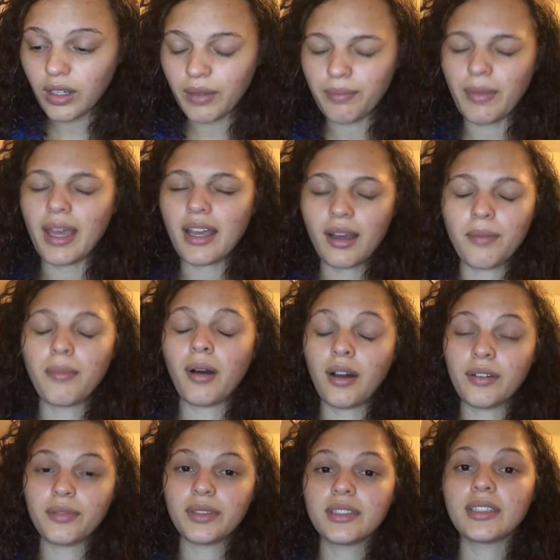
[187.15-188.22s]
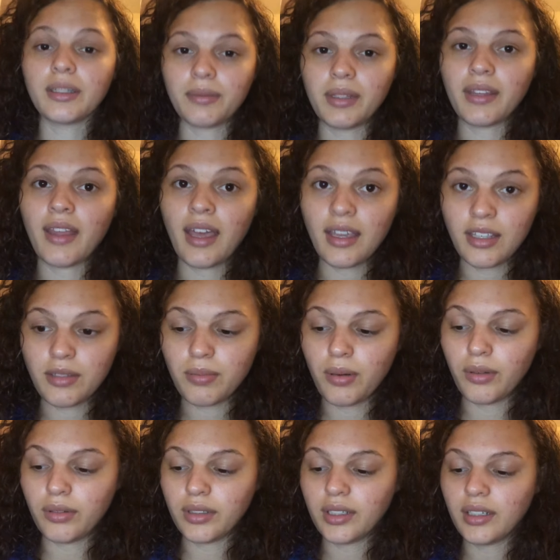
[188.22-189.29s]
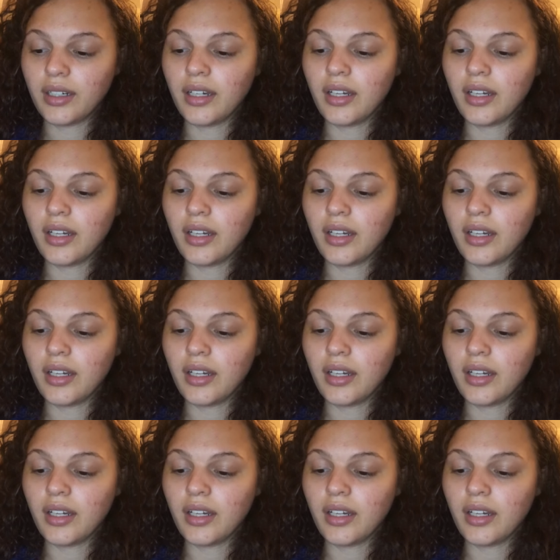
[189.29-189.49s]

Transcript: make a bond with something that is polar.